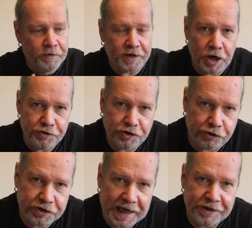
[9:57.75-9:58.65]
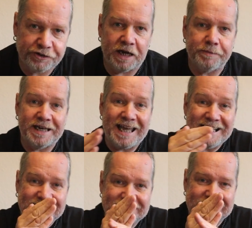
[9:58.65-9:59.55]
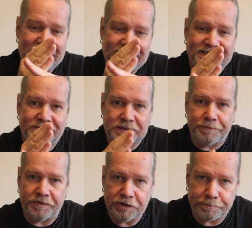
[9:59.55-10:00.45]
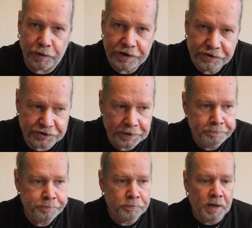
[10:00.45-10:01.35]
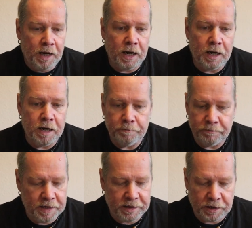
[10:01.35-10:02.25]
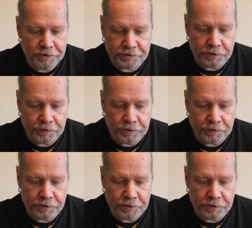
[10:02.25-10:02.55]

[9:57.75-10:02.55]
that goes across the landscape and intersect at some of these points. It goes